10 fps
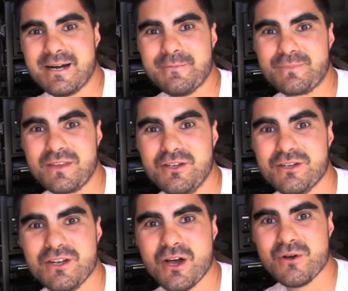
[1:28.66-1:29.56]
um,
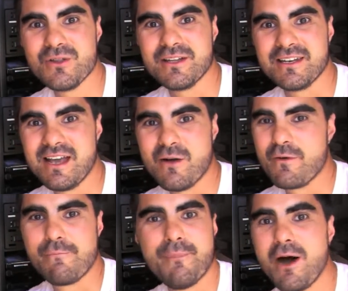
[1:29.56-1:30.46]
you'd know that
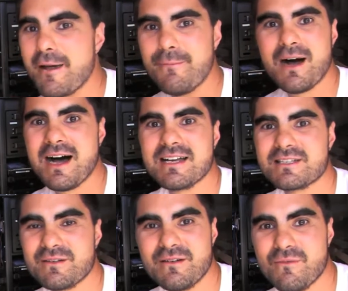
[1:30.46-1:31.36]
we've
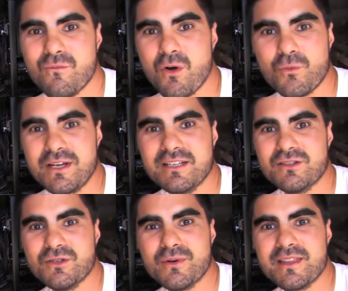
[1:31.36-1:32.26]
bypassed what we can
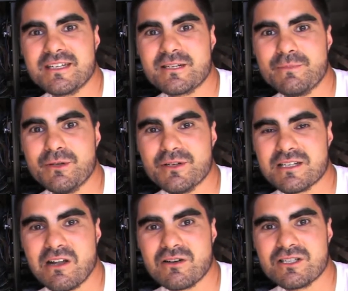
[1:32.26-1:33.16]
do with these
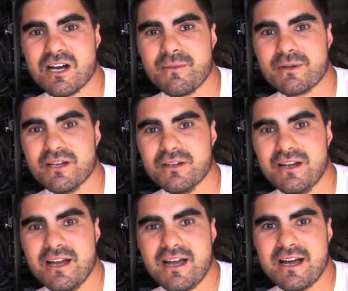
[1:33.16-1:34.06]
computers a long time ago
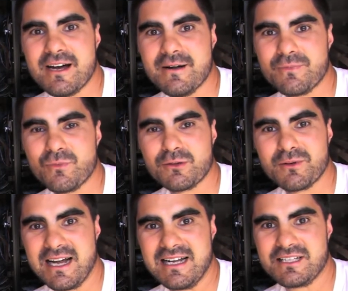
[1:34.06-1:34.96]
um, with
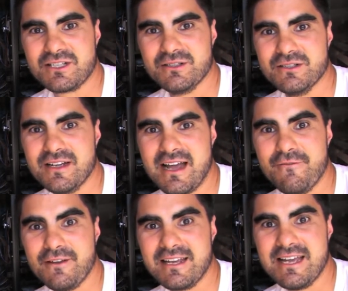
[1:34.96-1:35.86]
regards to
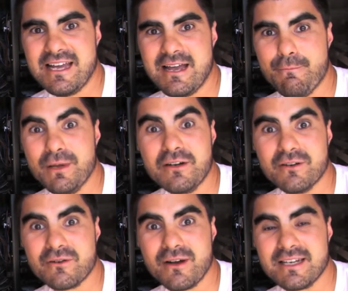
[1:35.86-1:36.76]
having
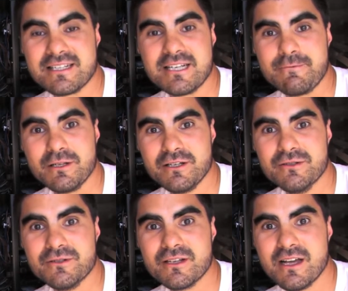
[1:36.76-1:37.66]
bigger and greater
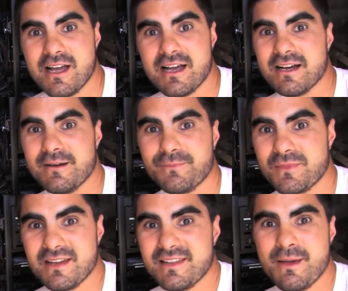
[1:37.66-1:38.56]
CPUs. Um,
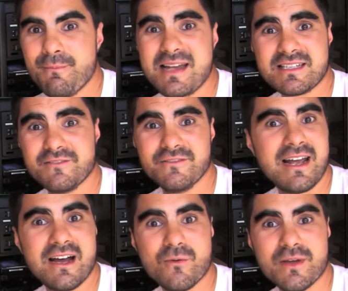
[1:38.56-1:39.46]
they're massive
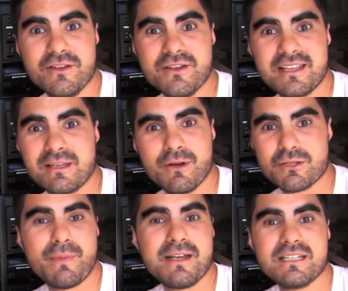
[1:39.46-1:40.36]
now, whether you get the
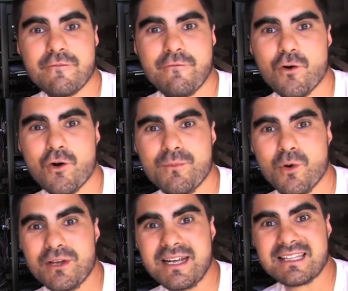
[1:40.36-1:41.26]
most basic form
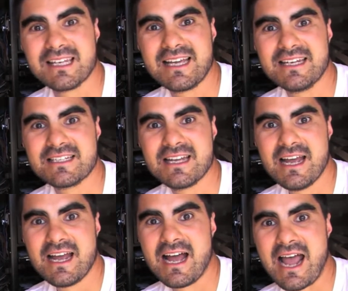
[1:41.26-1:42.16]
or you get the latest
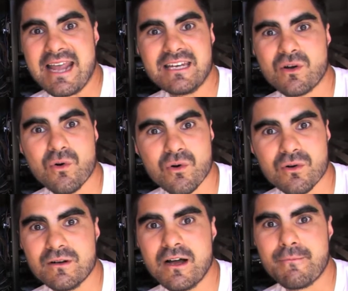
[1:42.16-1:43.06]
8
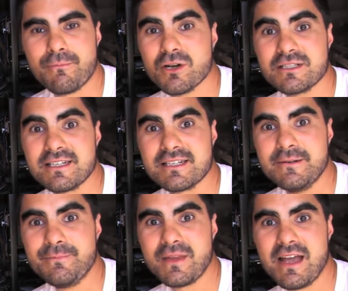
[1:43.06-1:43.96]
core uh,
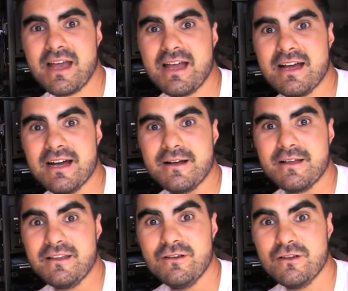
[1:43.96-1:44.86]
processor.
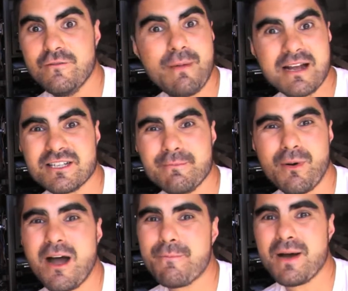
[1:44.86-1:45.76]
Uh, you, you've actually
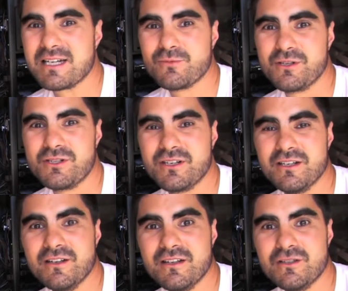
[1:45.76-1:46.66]
bypassed what you
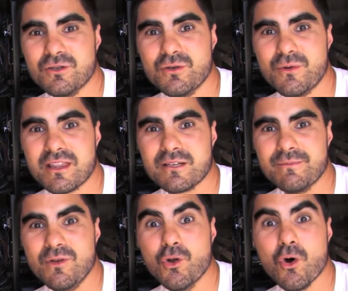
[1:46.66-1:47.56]
can do with
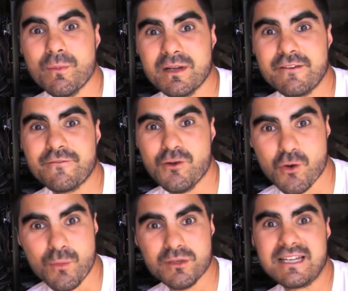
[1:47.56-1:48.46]
them normally for
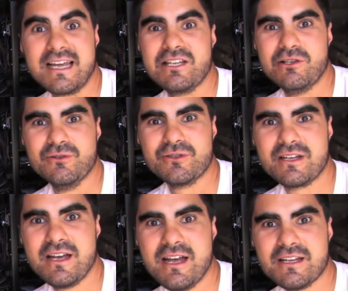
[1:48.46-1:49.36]
normal day
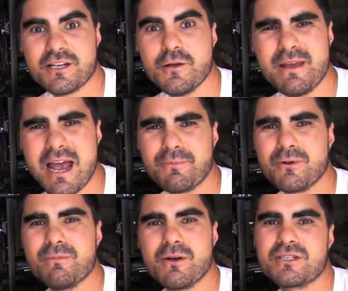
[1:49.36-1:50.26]
use. So you'll be
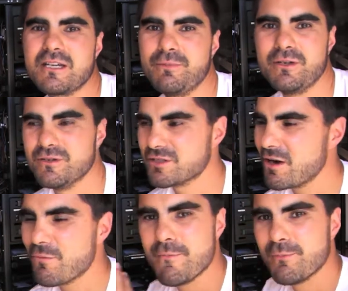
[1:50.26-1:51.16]
happy with most CPUs,
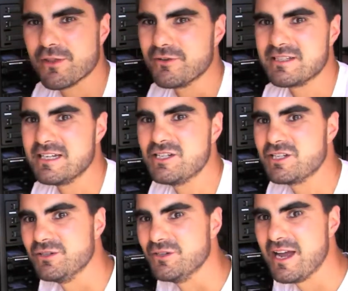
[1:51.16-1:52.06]
so I won't bother in
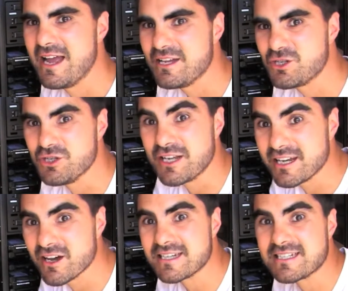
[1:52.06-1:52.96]
teaching you should you
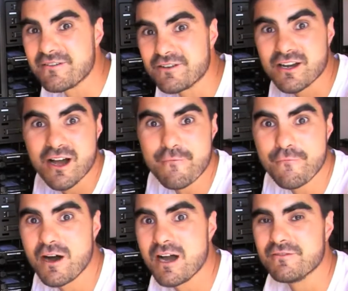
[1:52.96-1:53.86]
get an i7, an
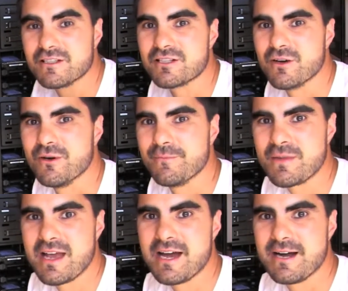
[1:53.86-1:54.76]
i5 and so on.
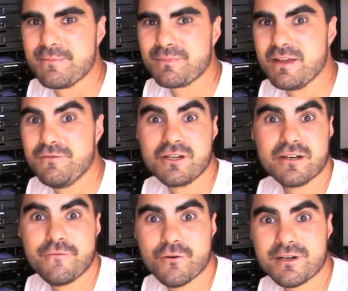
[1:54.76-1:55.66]
Um, if you
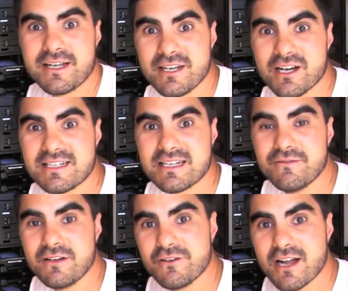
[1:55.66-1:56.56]
can afford to get an
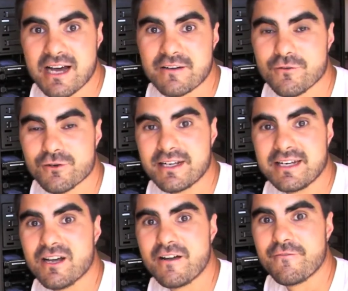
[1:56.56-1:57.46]
i7, if you can't afford to
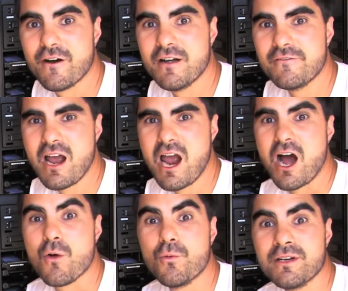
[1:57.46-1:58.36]
get an
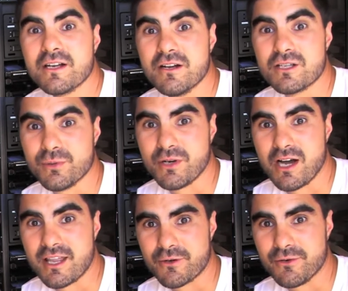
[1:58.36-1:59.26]
i5, I wouldn't go to an
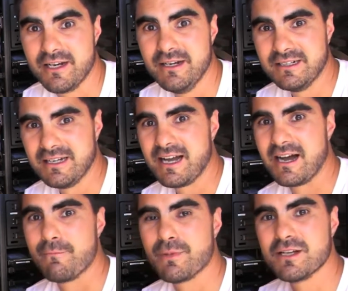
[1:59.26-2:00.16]
i3
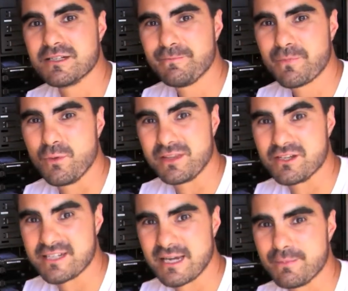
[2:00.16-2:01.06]
um, because
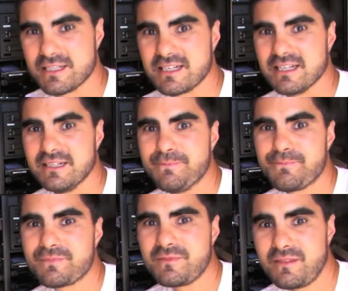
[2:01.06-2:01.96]
Windows 8 in particular
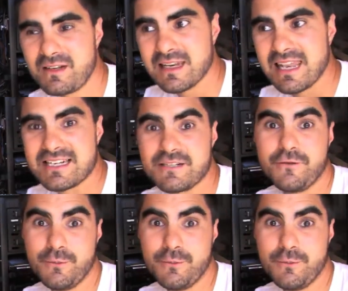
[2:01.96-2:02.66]
lacks a